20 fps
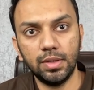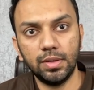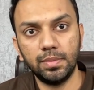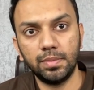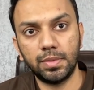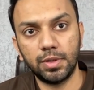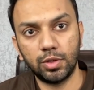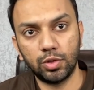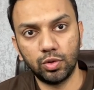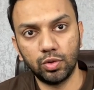
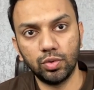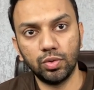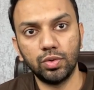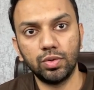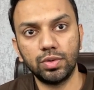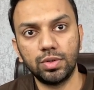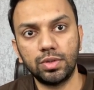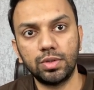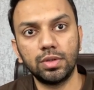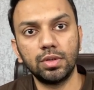but
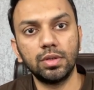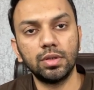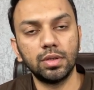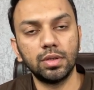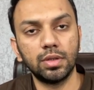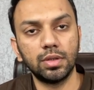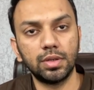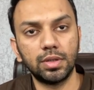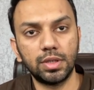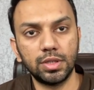those
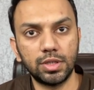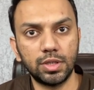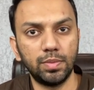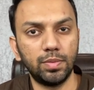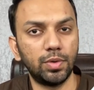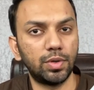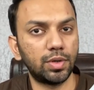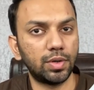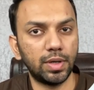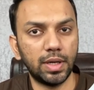
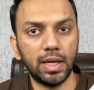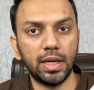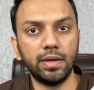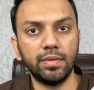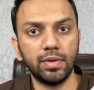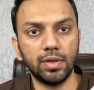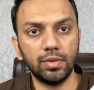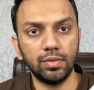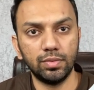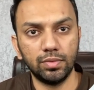distributor or
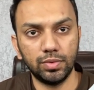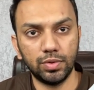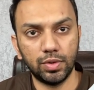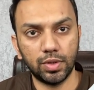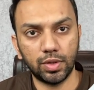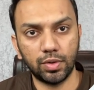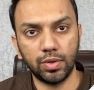anyone who you are